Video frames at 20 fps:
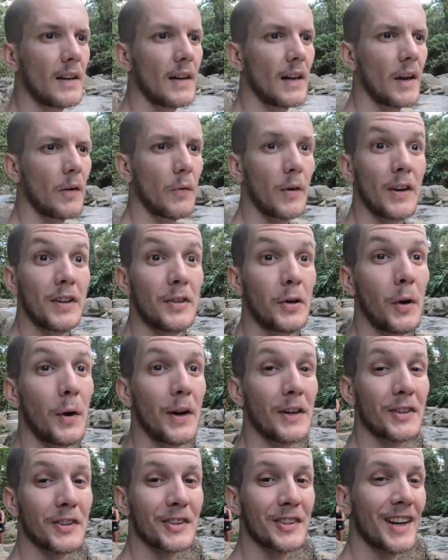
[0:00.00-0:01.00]
and we're
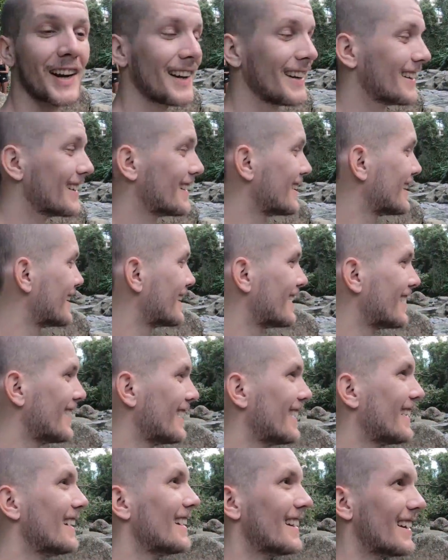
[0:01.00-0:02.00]
just tired.
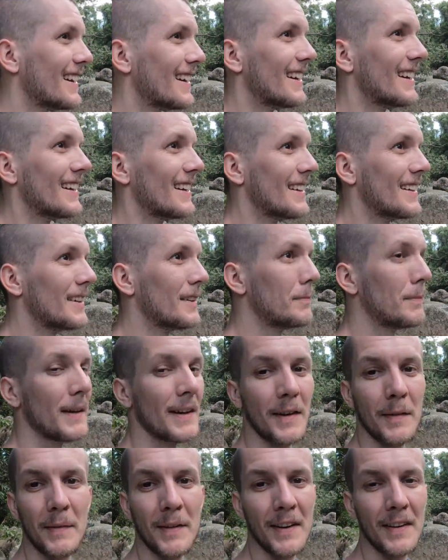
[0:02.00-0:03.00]
It's been
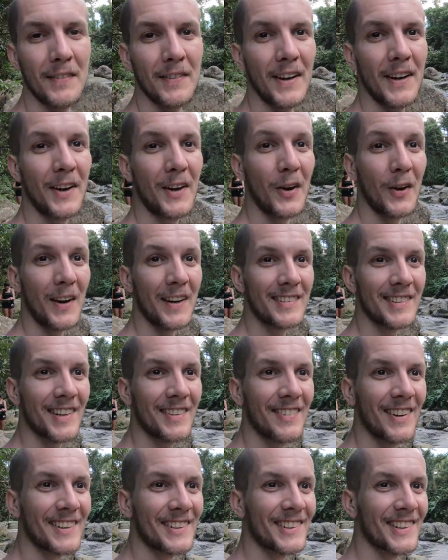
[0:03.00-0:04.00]
a bit of a crazy
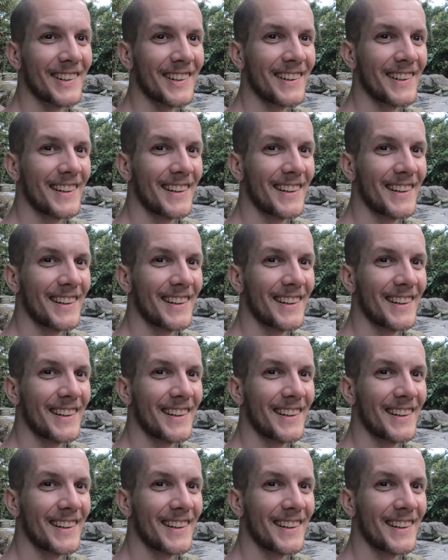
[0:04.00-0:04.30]
adventure.